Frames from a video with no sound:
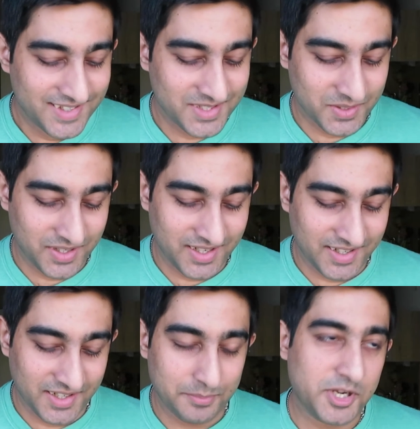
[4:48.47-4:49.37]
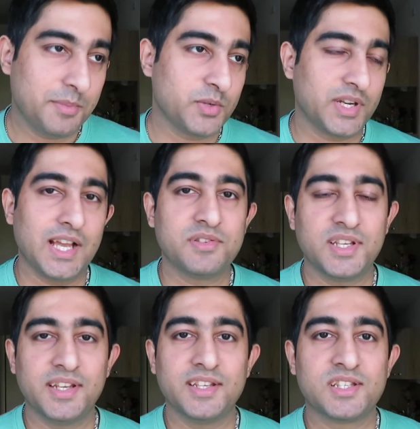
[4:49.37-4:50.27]
So pretty much what I've
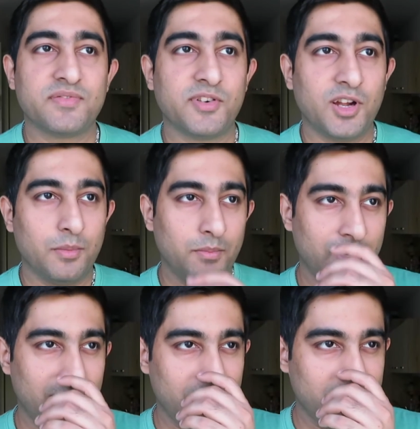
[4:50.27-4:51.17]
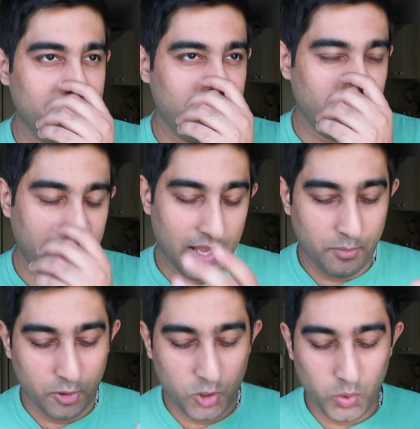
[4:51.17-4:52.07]
seen is from Munich
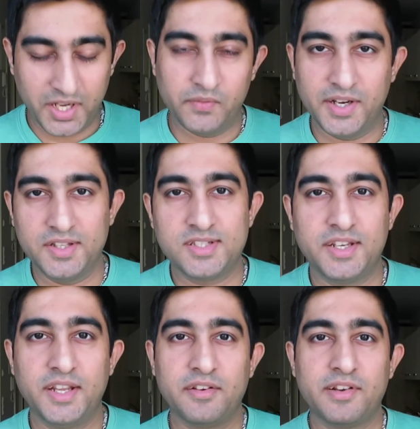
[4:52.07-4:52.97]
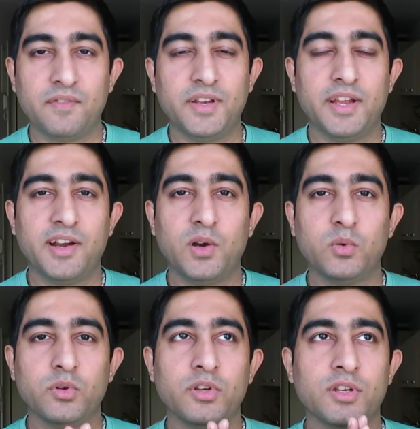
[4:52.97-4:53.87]
airport to anywhere in the city, it's roughly
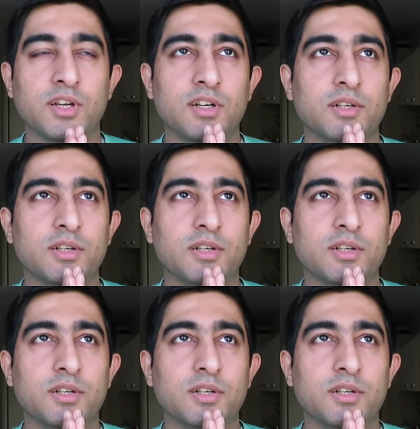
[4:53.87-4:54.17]
around